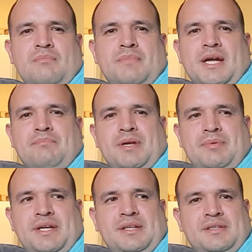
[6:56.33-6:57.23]
Mike
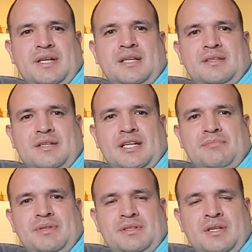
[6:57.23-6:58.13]
Bibby at the
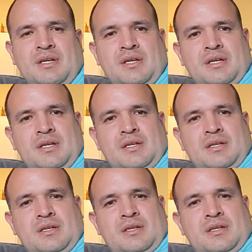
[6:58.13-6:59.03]
time.
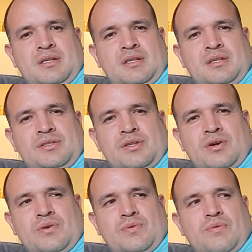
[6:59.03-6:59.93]

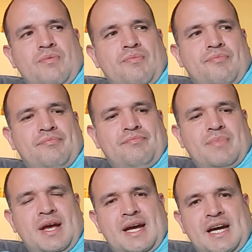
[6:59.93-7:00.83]
So
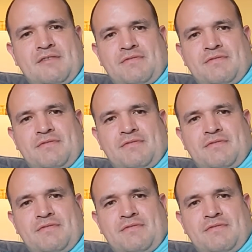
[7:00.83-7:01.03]
had